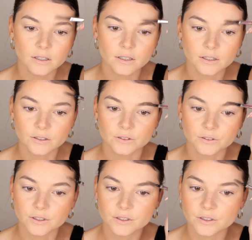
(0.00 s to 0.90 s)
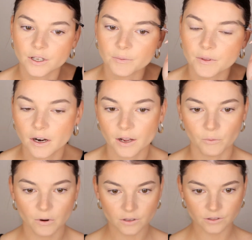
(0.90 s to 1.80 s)
into the shape that I
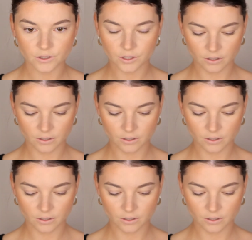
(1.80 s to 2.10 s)
want,